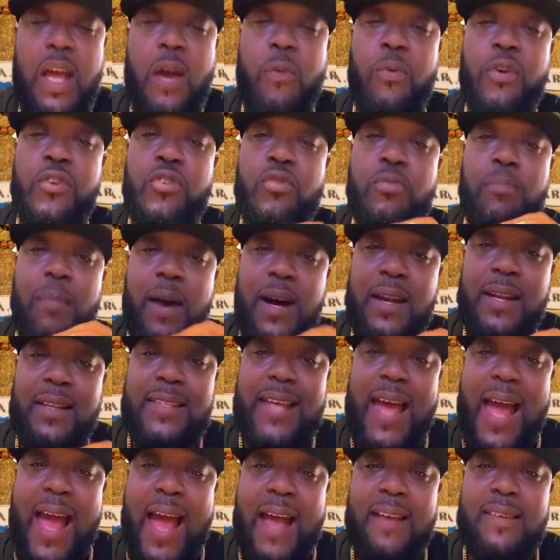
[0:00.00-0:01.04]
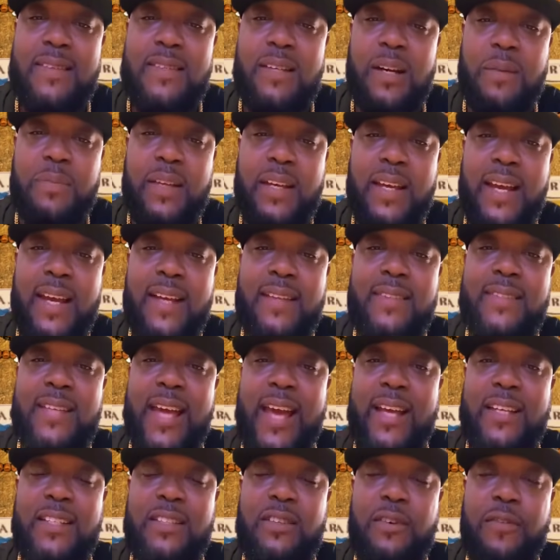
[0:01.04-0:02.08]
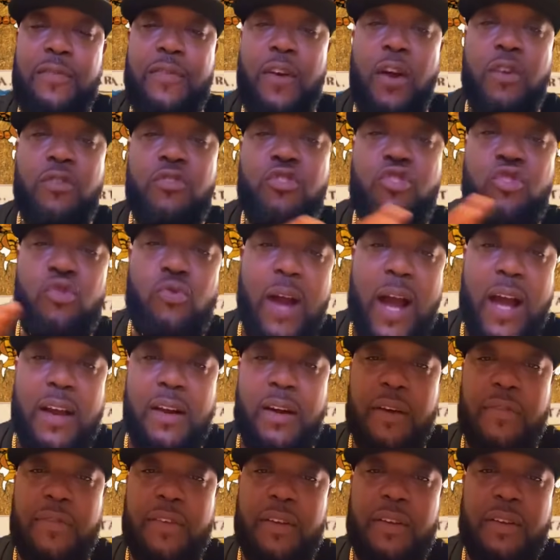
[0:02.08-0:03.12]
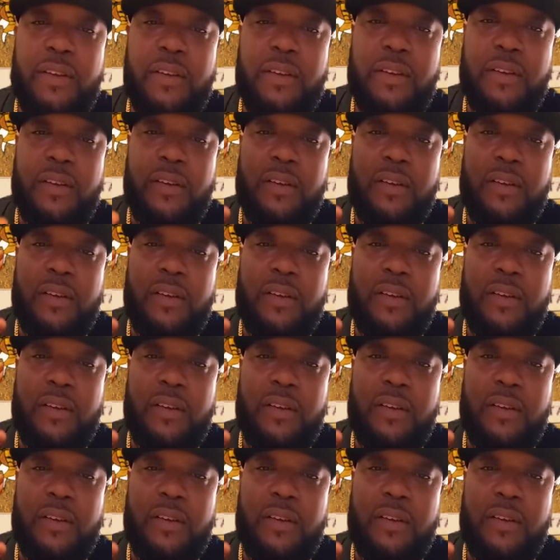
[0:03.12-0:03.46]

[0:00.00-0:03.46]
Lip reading: And when you monetize something, it takes the virtue out of it.